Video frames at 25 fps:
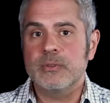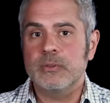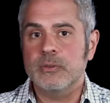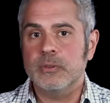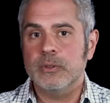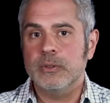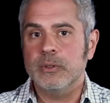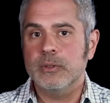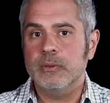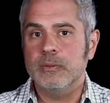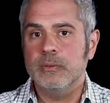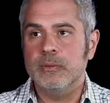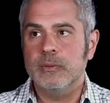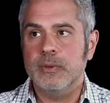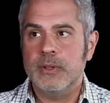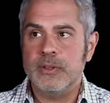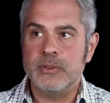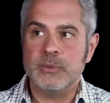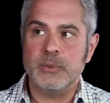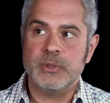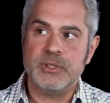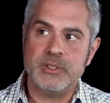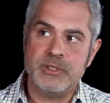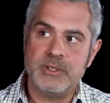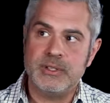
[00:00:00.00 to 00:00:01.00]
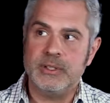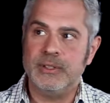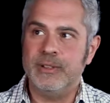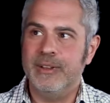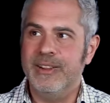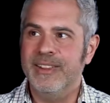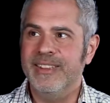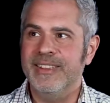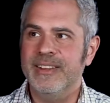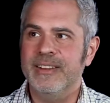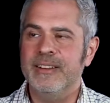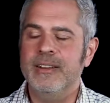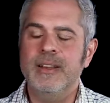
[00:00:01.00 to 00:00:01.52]
For this was still
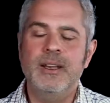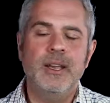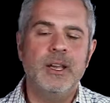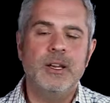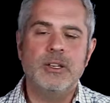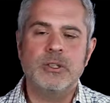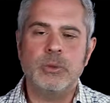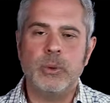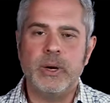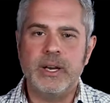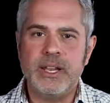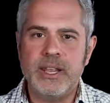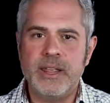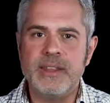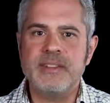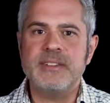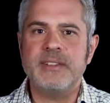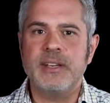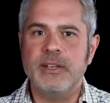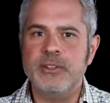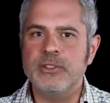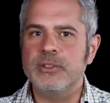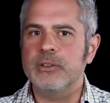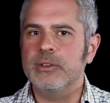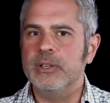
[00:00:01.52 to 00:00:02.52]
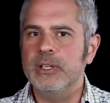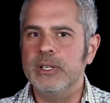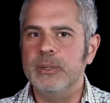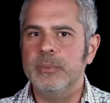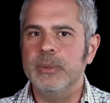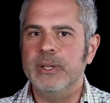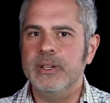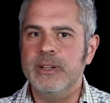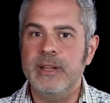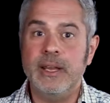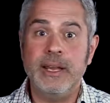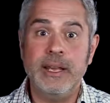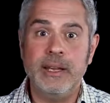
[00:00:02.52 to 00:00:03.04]
the 20th century,
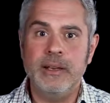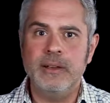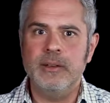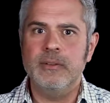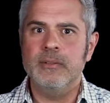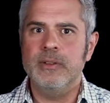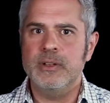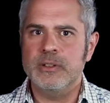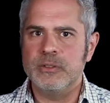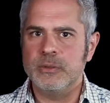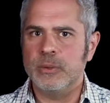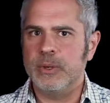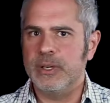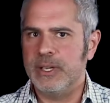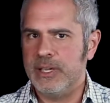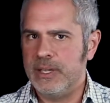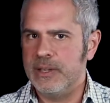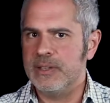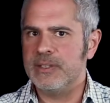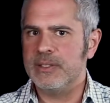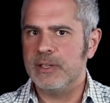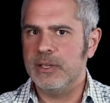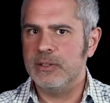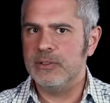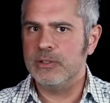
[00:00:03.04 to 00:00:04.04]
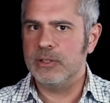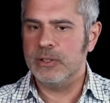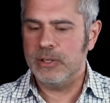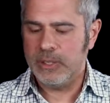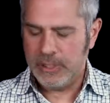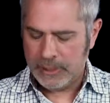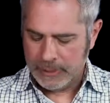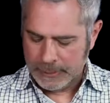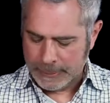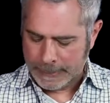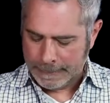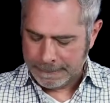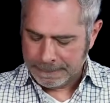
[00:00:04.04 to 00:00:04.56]
but the end of the 20th century.